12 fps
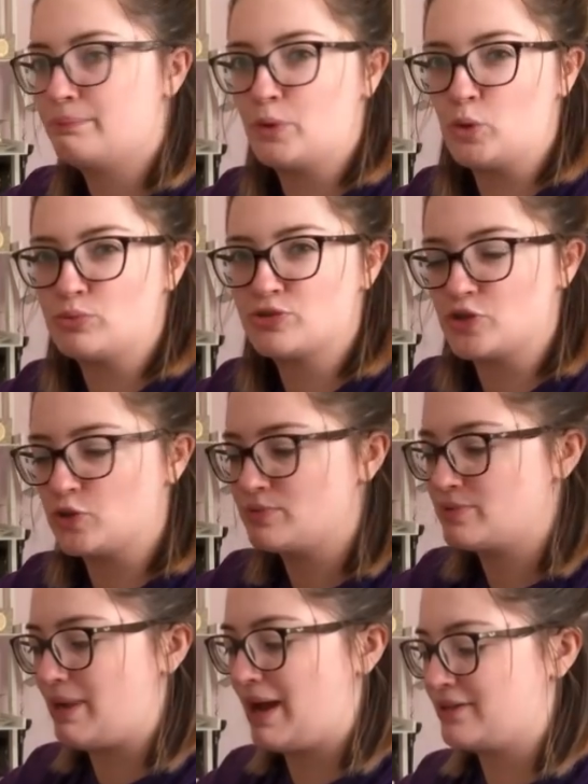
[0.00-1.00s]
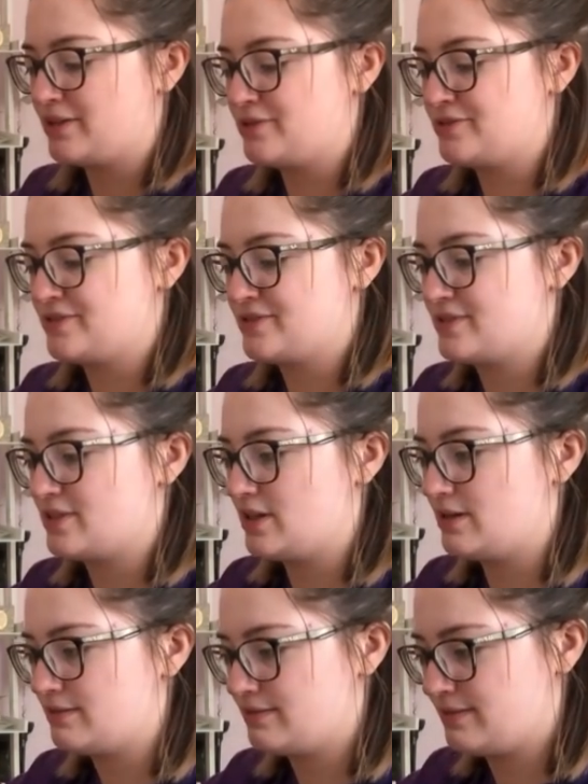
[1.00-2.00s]
boob tubes, bandos and
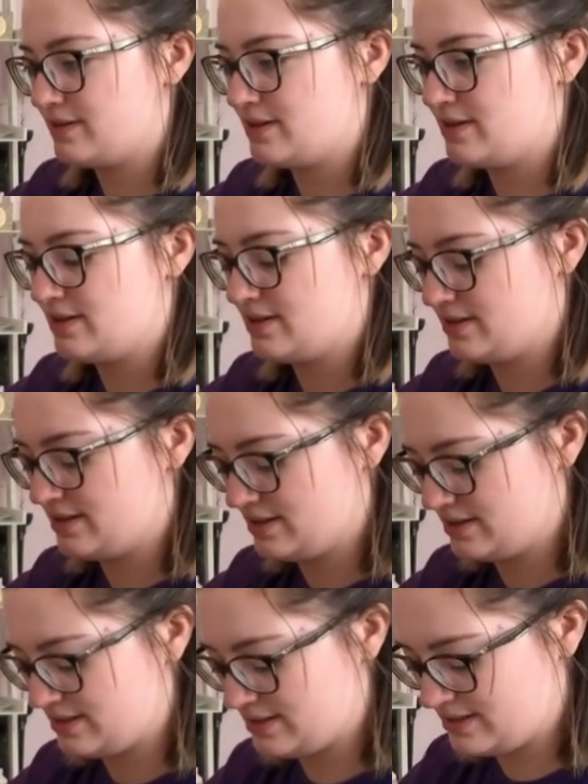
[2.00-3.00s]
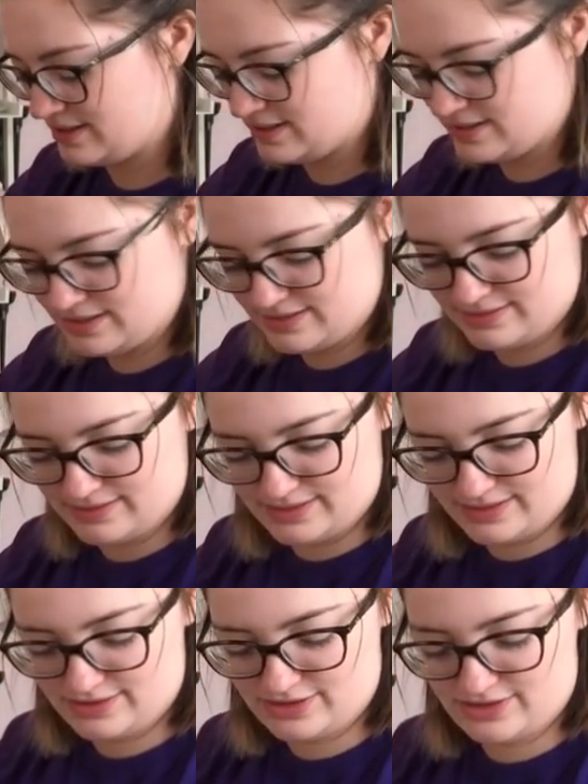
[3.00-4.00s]
stuff. So
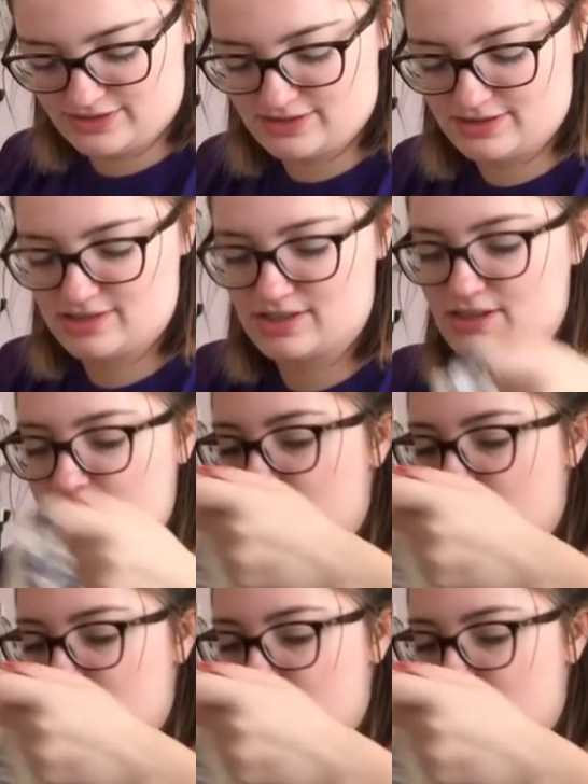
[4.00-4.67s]
let's just,